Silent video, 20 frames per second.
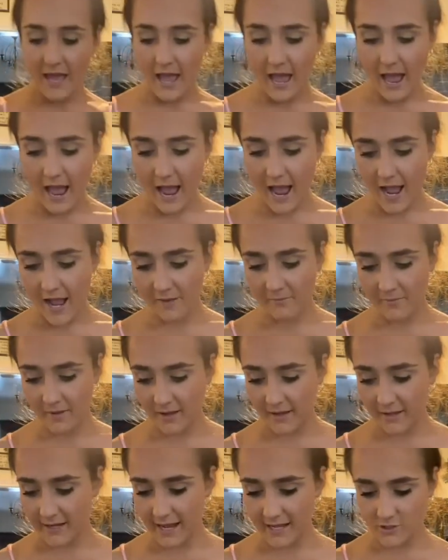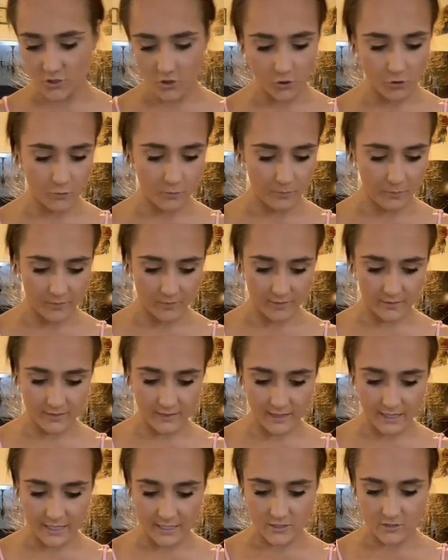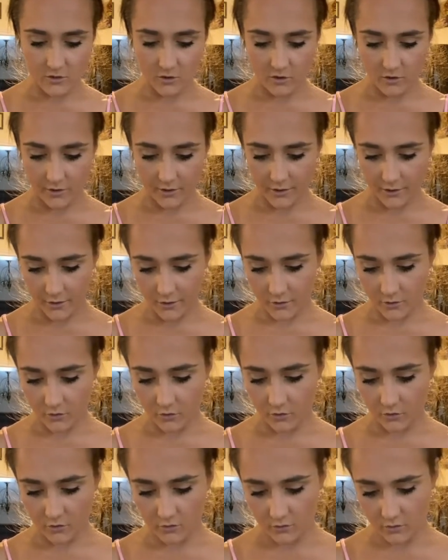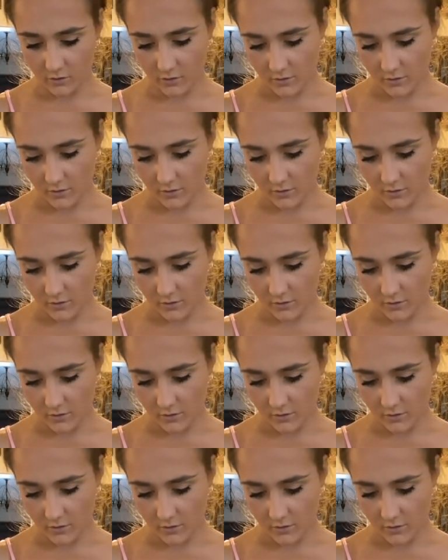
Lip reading: And let's hope that these are good